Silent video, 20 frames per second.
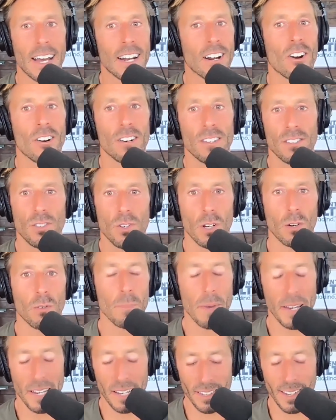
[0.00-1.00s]
At Heart and Soil, we
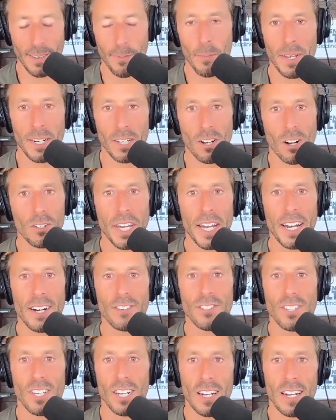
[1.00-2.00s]
make a supplement called
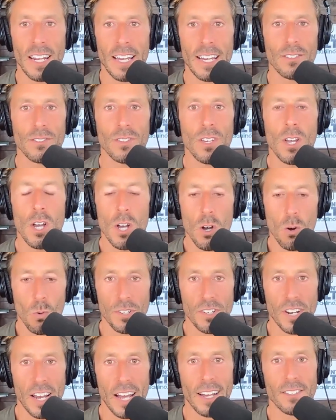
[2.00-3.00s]
Hair, Skin, and Nails,
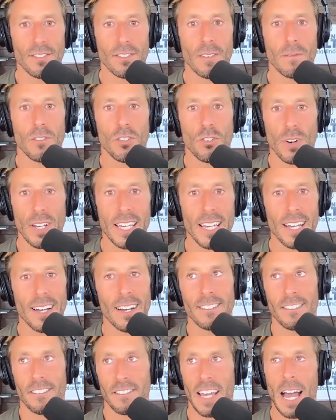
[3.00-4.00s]
which has trachea
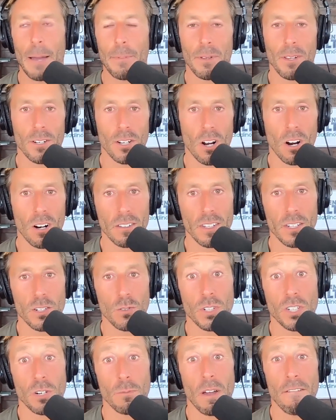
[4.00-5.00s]
and scapula cartilage,
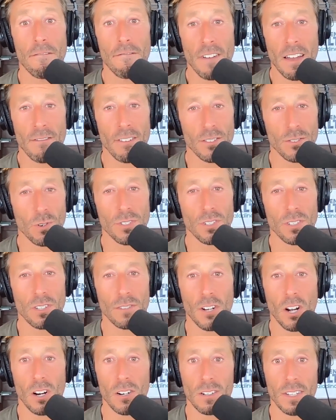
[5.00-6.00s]
which are my favorite sources
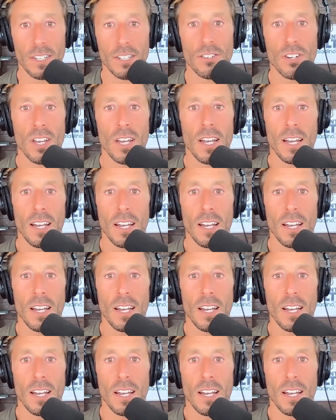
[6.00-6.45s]
of cartilage.